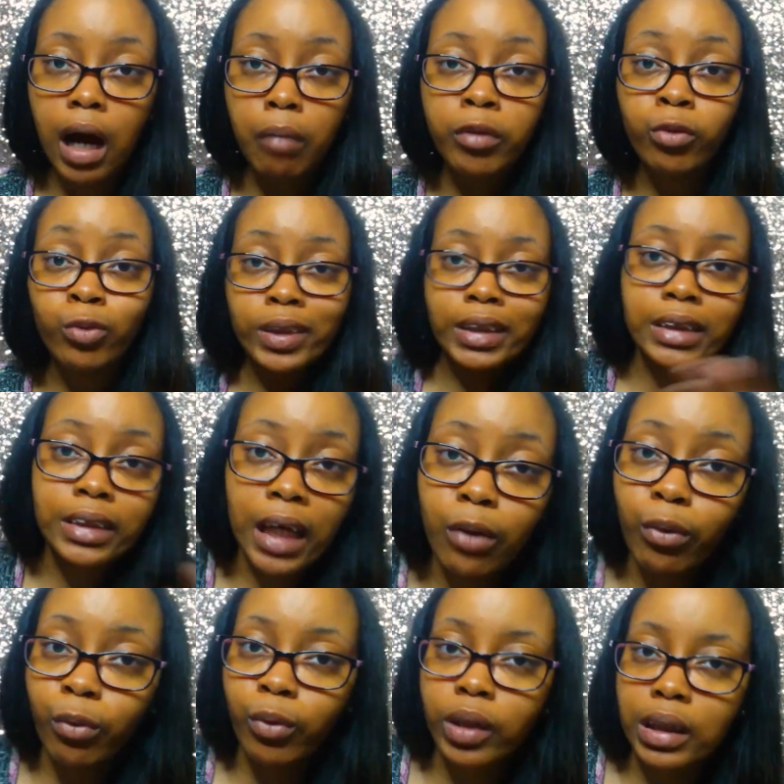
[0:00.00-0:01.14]
I mean, we say
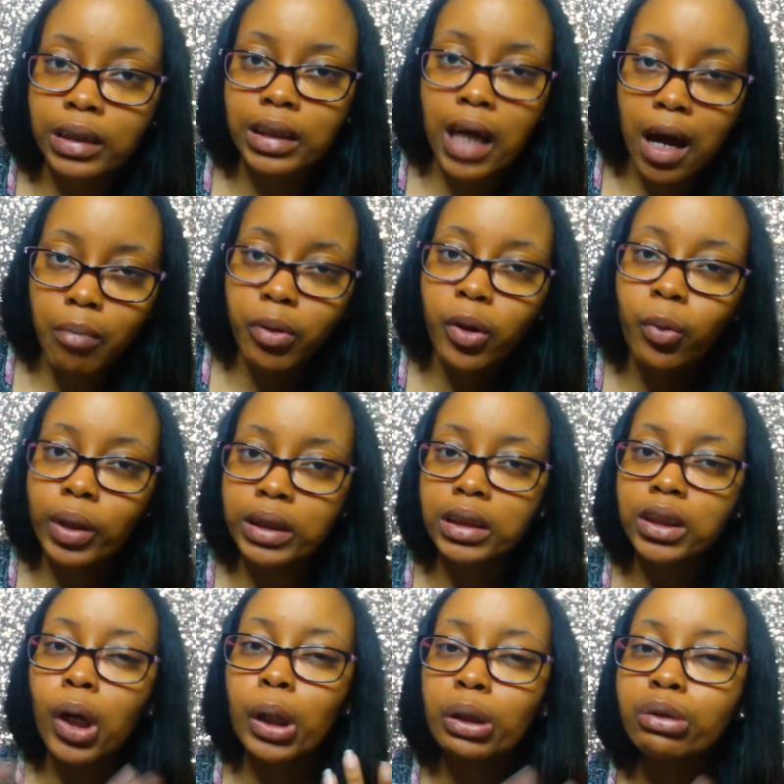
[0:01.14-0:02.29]
we're willing to die, but the question
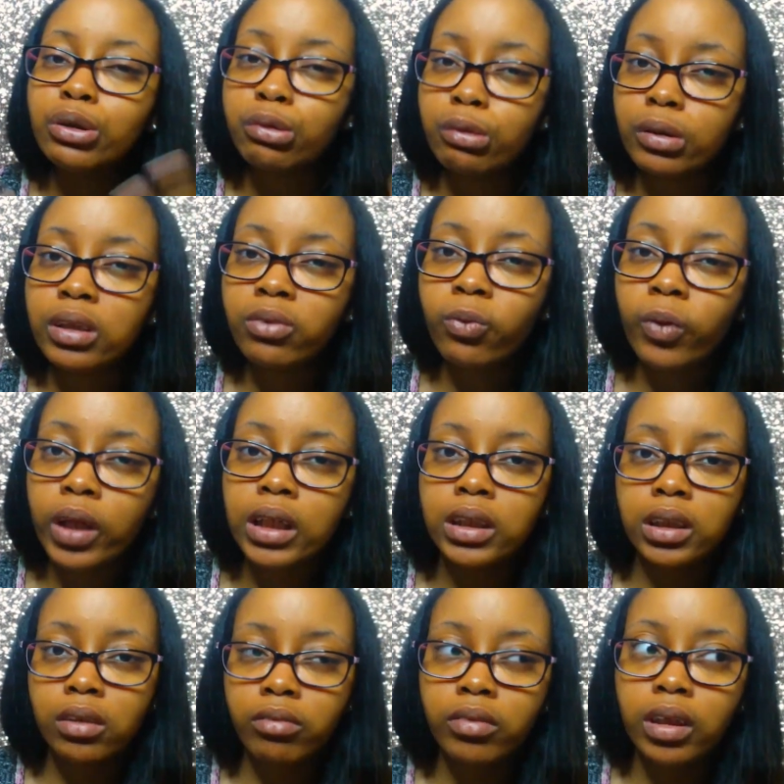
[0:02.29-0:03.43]
is, are you truly willing
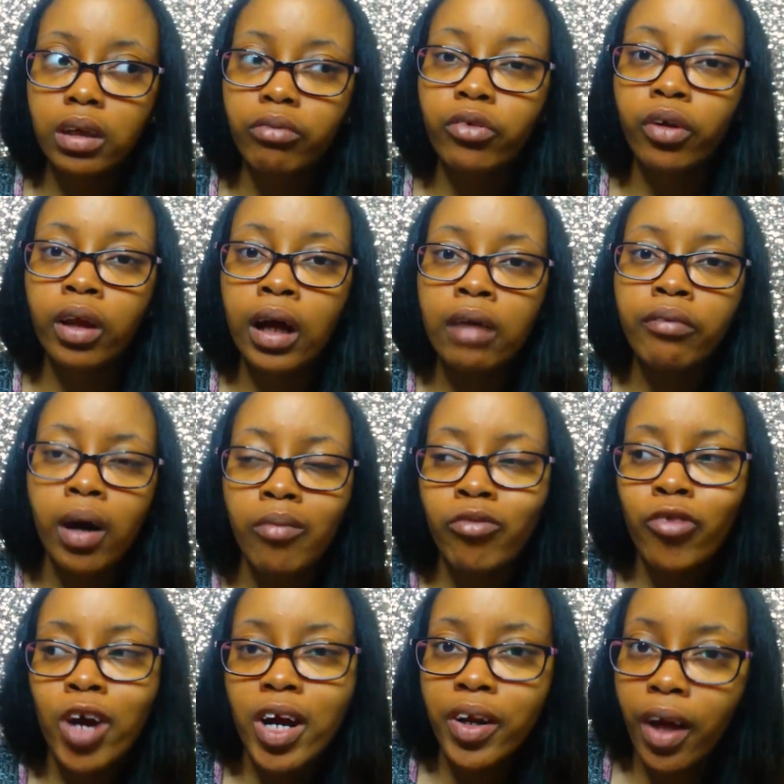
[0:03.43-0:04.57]
to give your life up
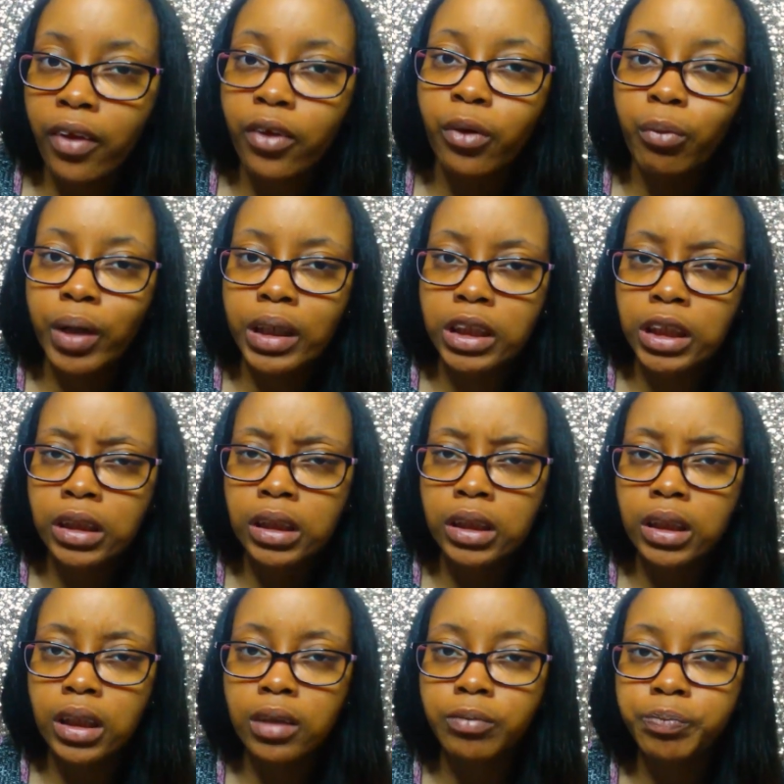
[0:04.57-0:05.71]
for another the way Jesus
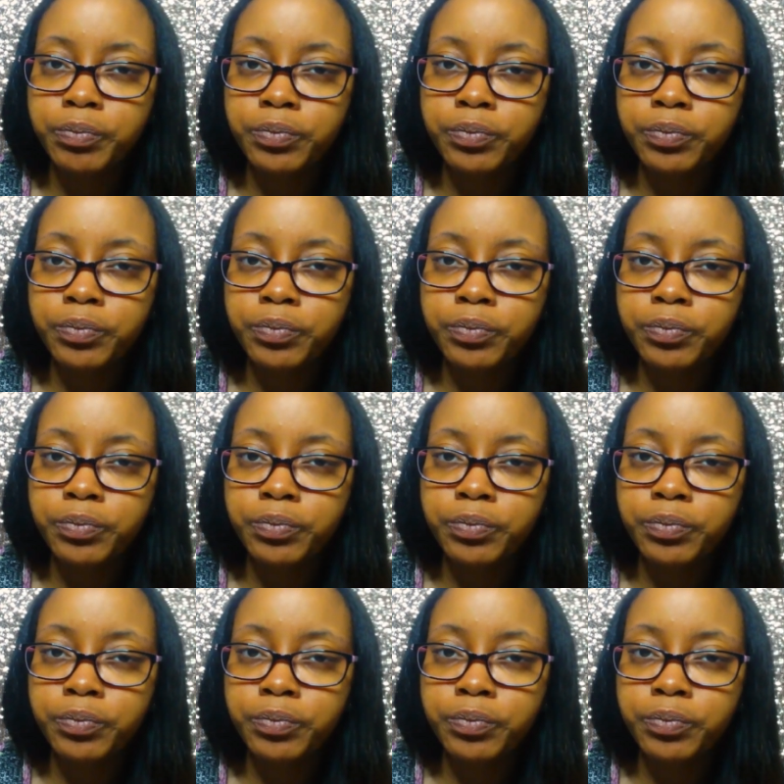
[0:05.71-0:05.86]
did?